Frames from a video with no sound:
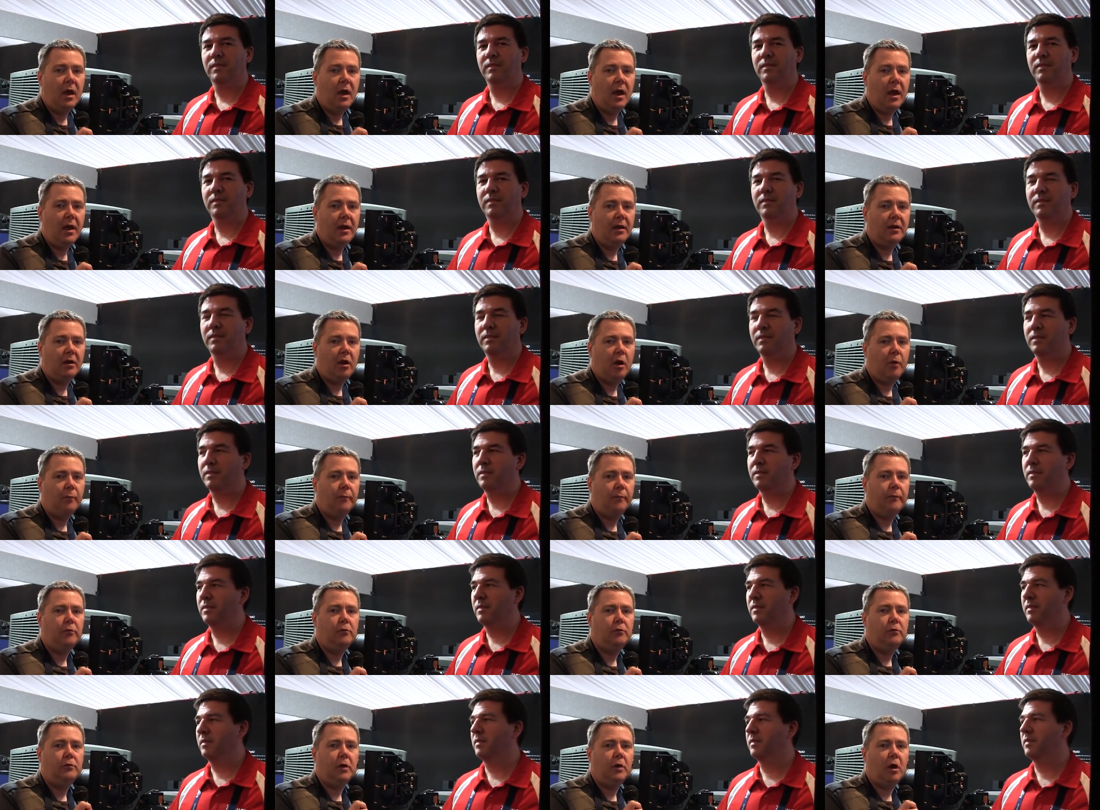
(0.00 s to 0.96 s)
Speaker 1: and hope
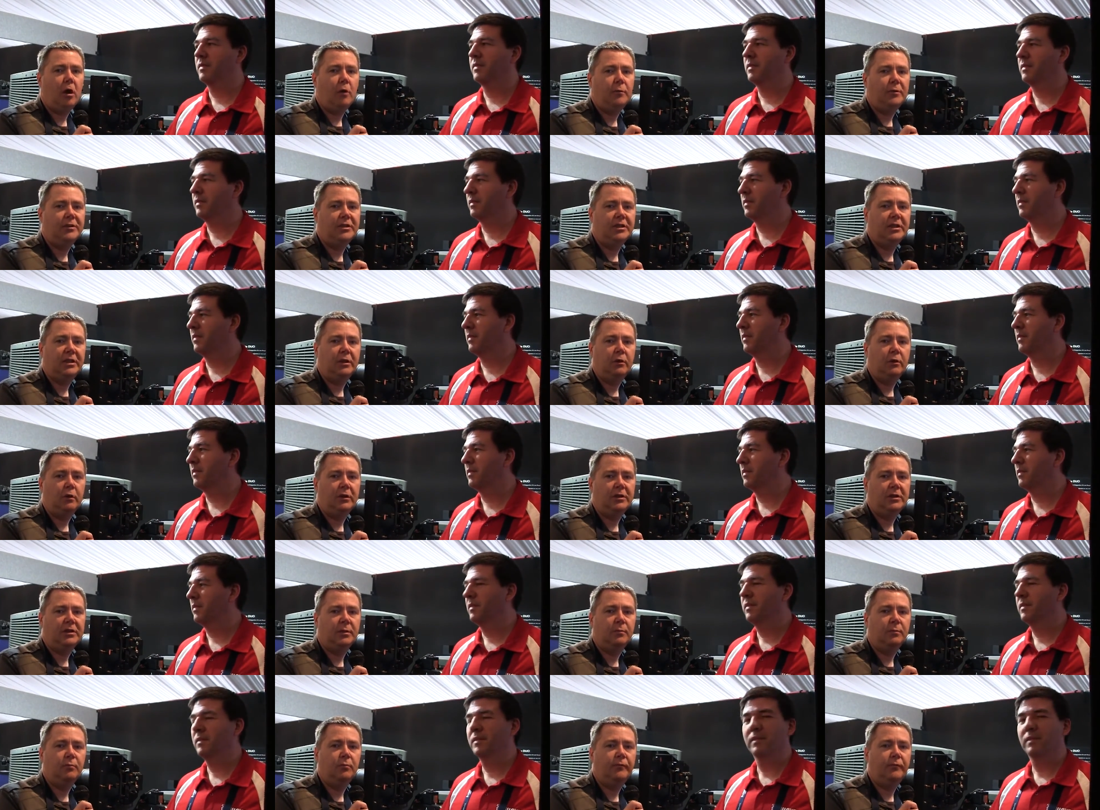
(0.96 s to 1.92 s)
you hope to see you in
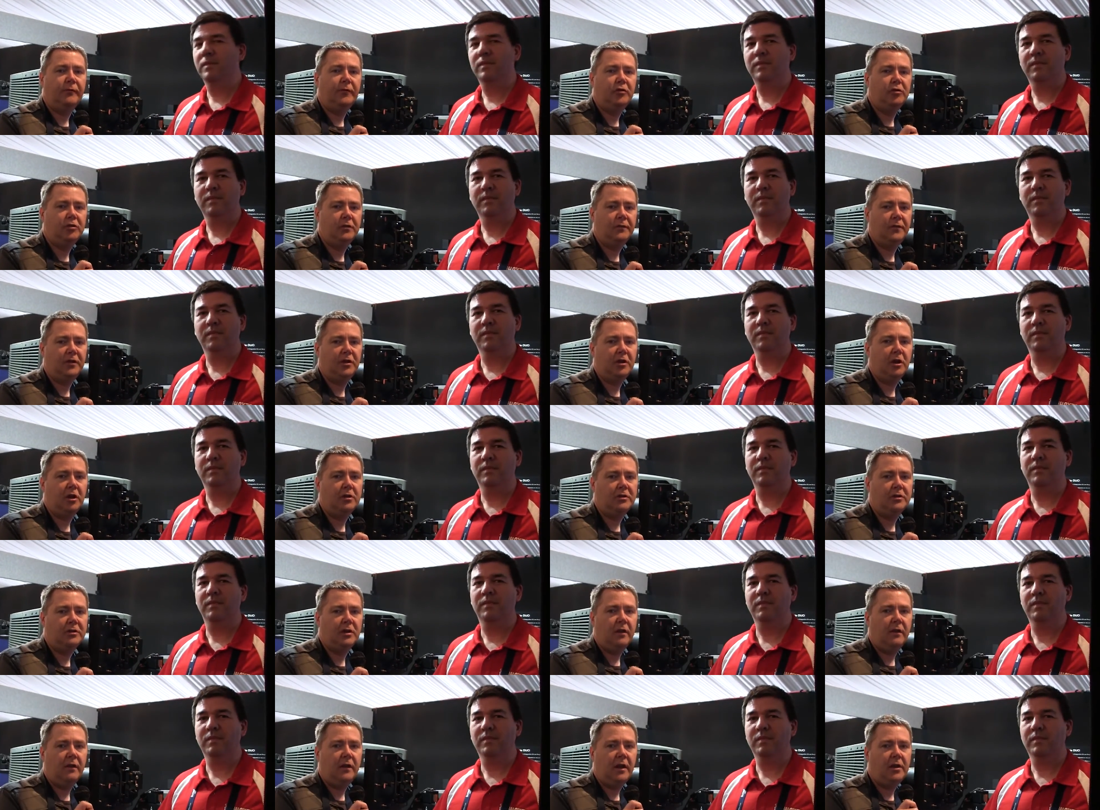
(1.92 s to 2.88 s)
some future
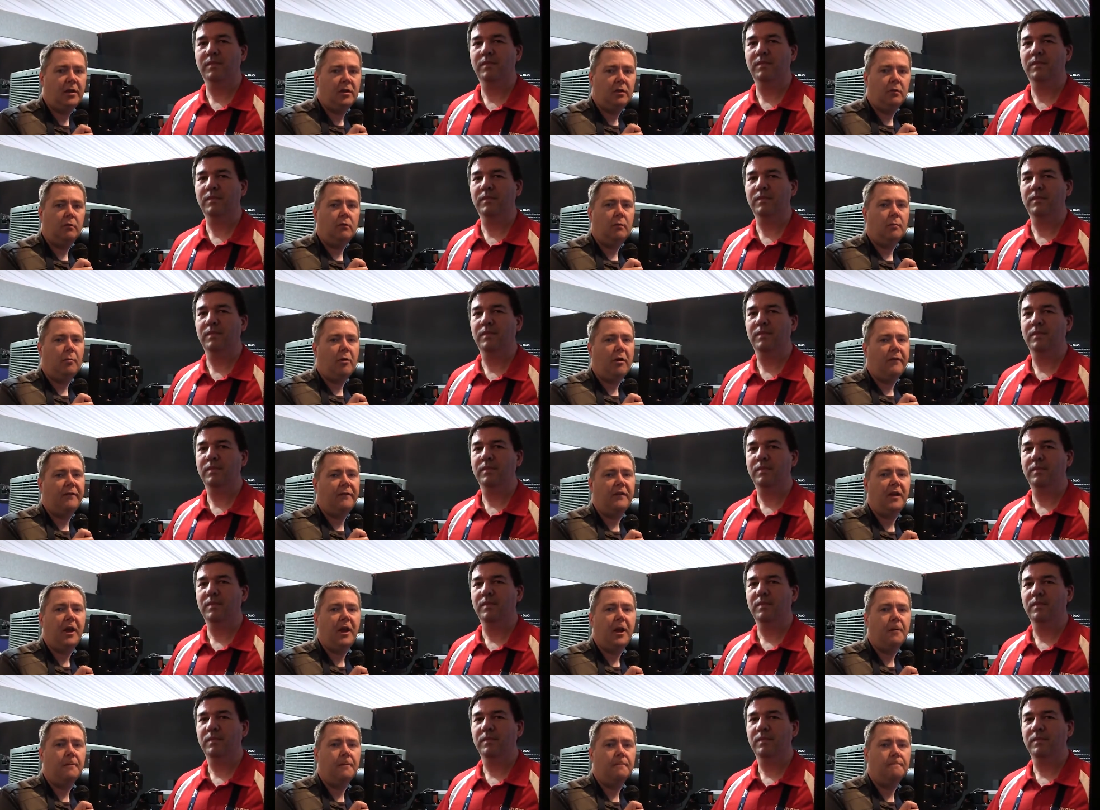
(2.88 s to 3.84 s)
videos. Thank you. Bye for
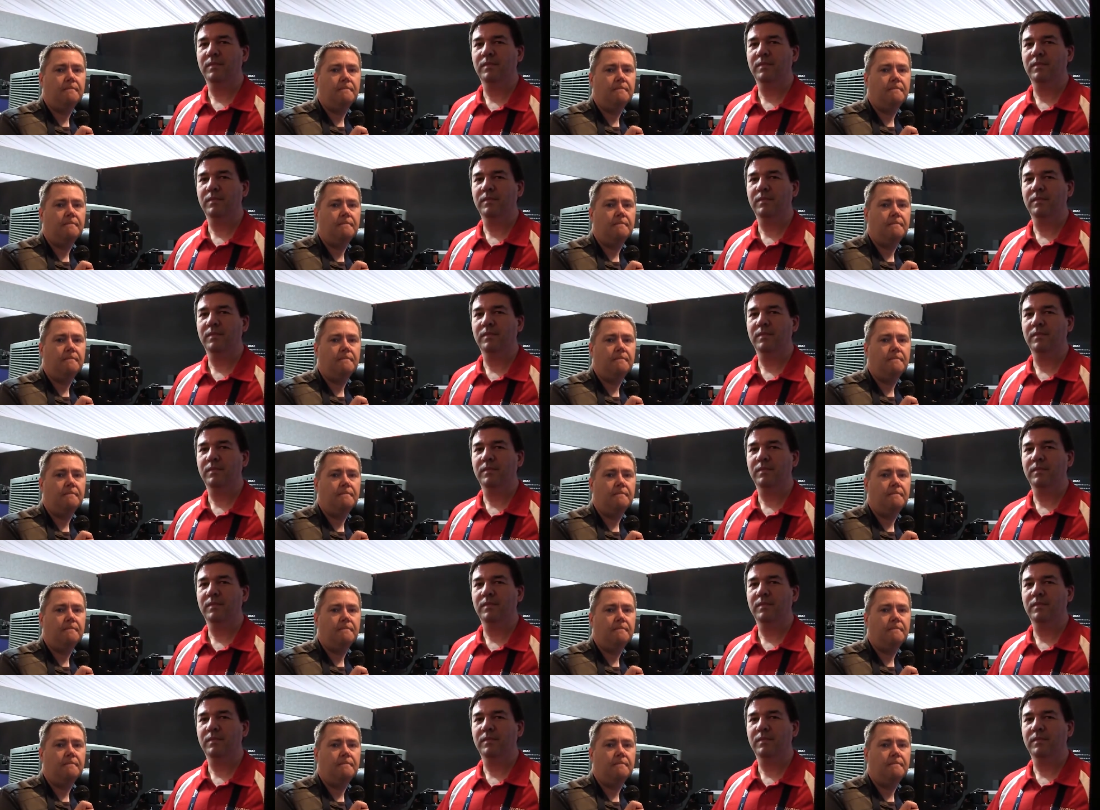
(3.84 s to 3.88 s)
now.